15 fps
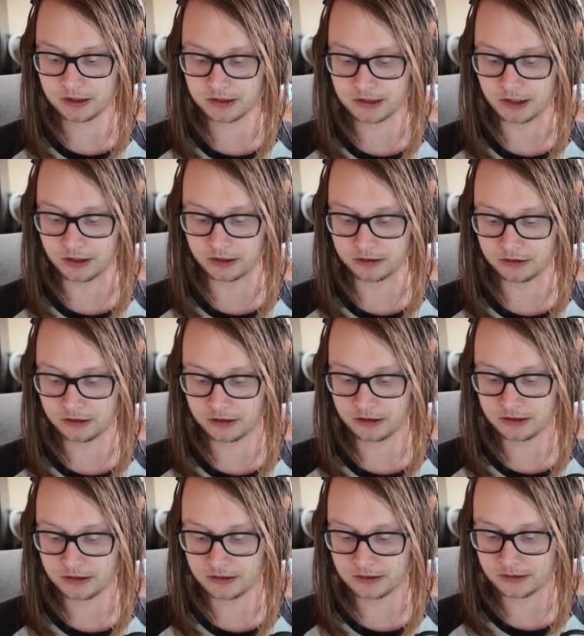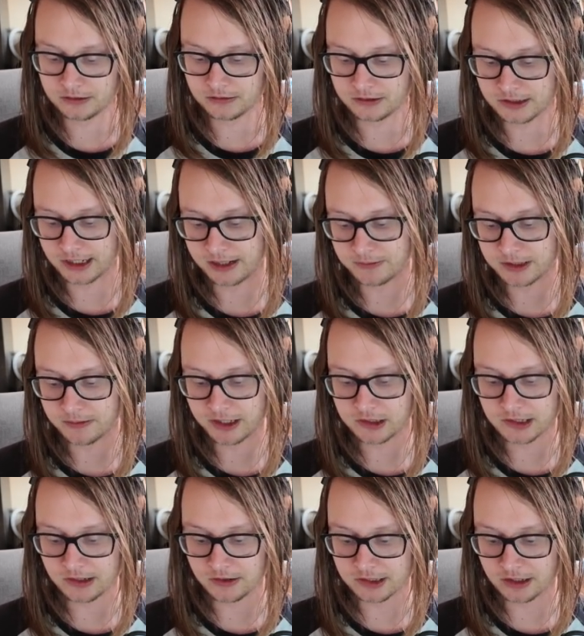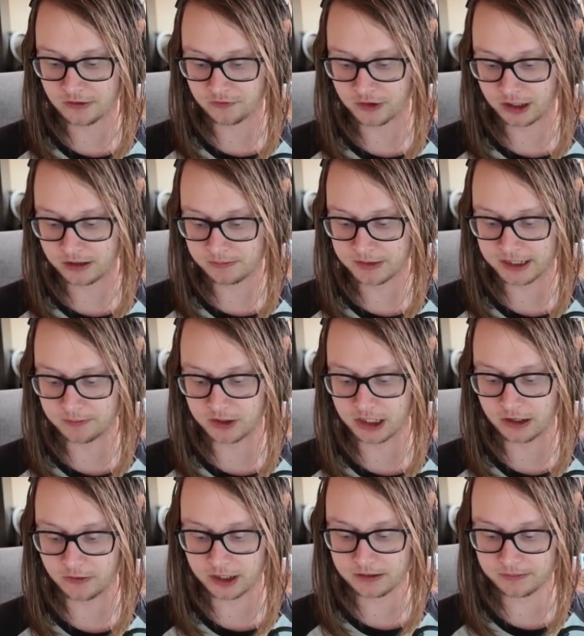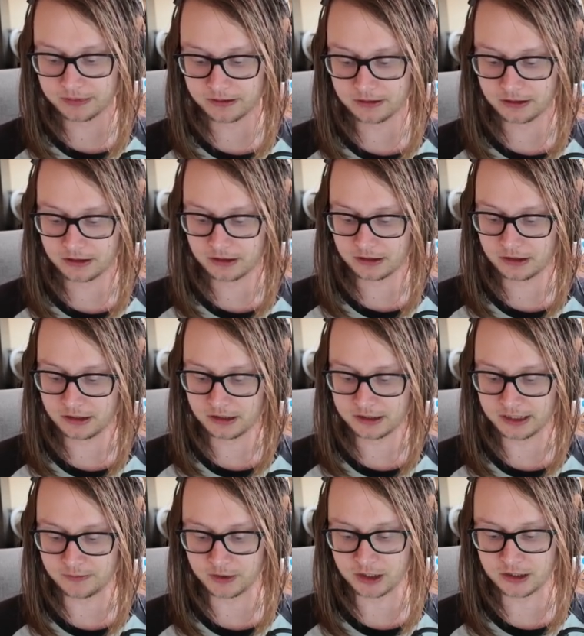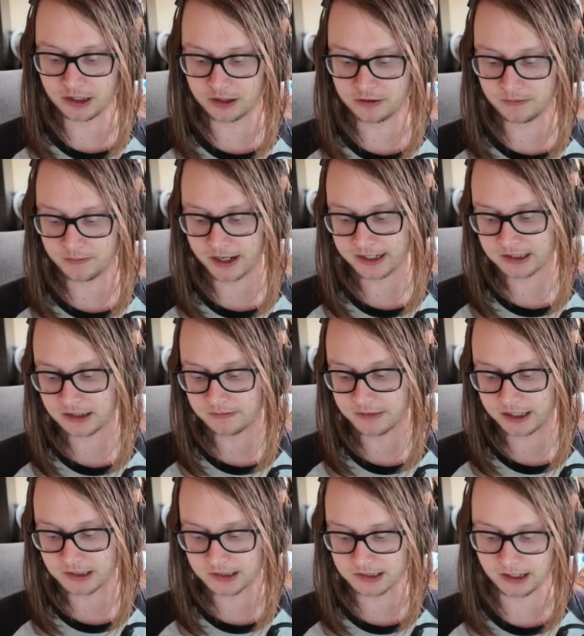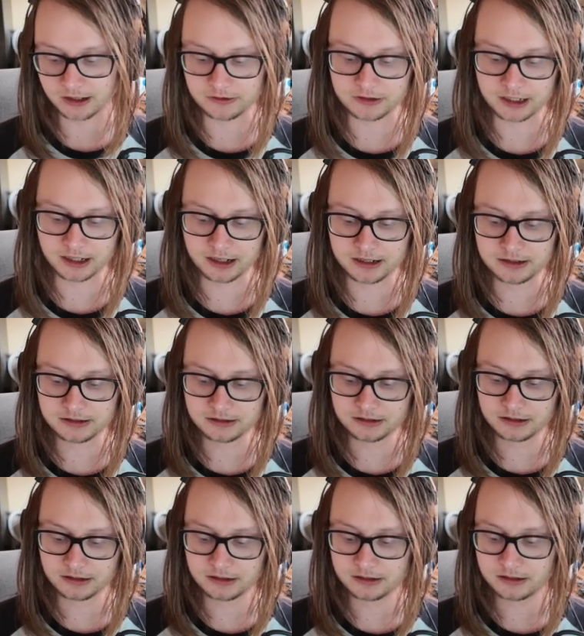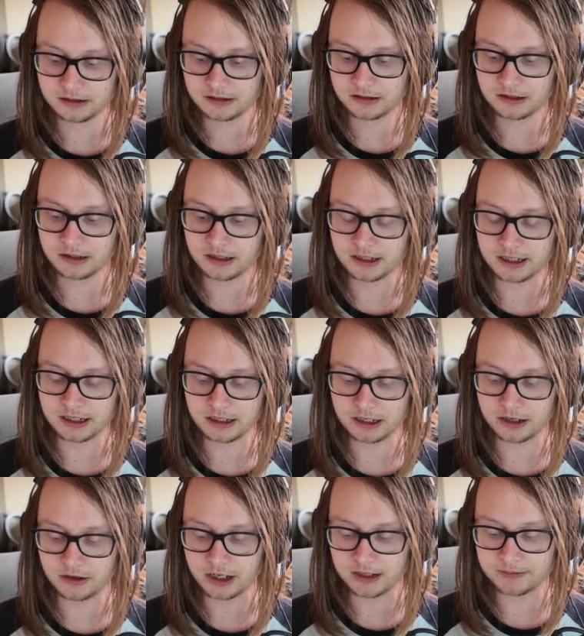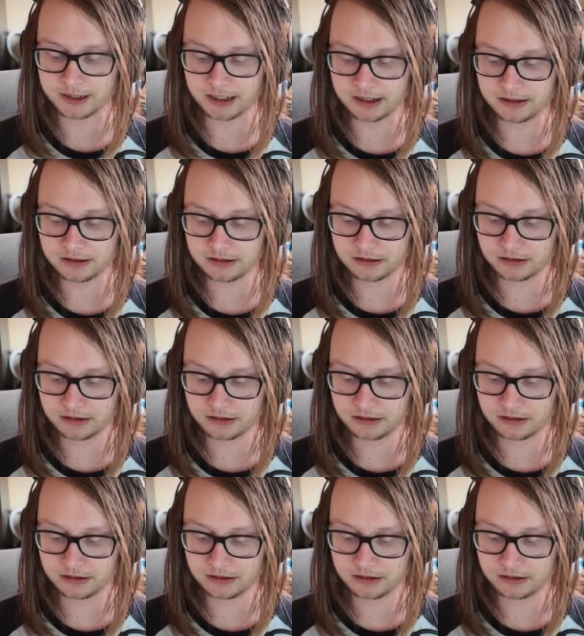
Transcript: So same as major scale so far, but then we go up, then we go back to the major scale again, and then go up again.